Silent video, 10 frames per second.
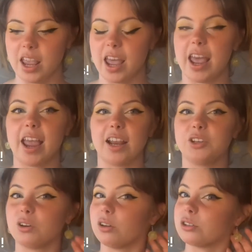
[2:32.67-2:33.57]
And
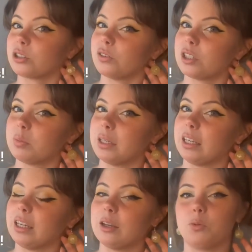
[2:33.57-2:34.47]
you're also going to
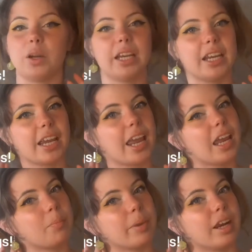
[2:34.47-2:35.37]
be winning
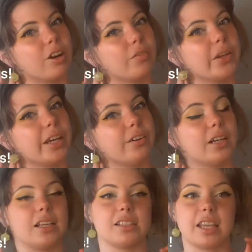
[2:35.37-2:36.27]
a pair of
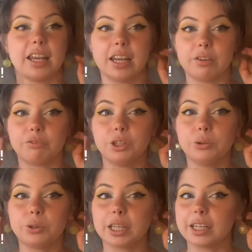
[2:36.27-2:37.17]
earrings. And if
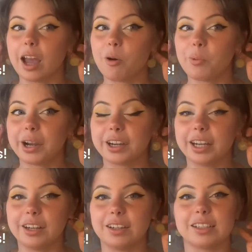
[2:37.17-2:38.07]
you cannot wear
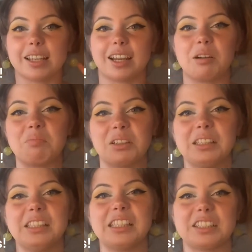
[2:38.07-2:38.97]
earrings, I
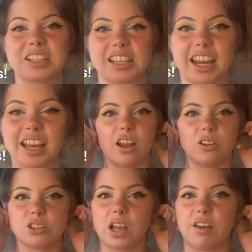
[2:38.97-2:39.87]
completely understand. I
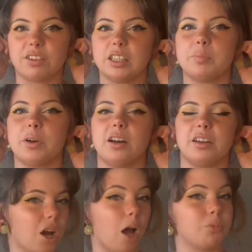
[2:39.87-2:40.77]
also have
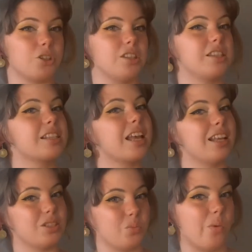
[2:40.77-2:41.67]
clip-on options
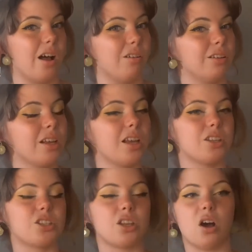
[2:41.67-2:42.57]
as well.
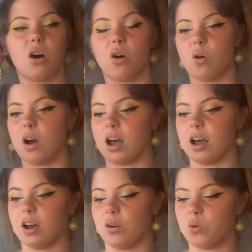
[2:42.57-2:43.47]
So
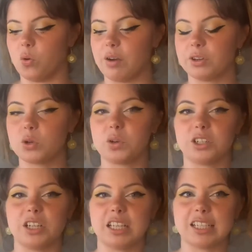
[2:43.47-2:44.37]
whoever the
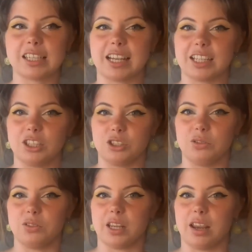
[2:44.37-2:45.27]
winner is, they get to
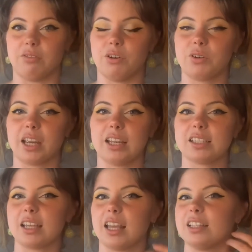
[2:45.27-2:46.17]
choose a phone
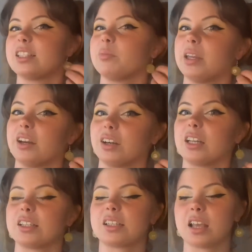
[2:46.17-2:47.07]
case and some
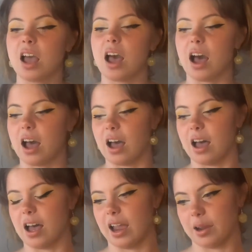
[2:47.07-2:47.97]
earrings.
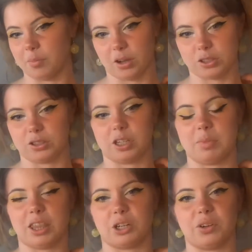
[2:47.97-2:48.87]
I'm also going to
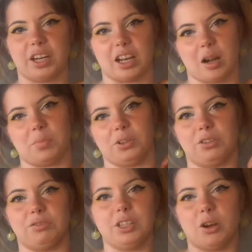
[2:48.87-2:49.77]
be throwing a couple
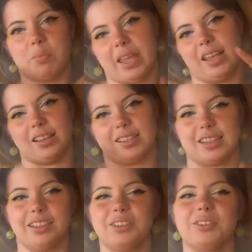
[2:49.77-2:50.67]
of, you know, pins
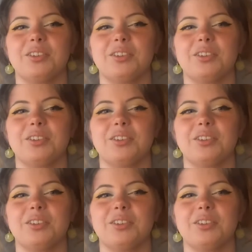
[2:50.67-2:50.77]
and little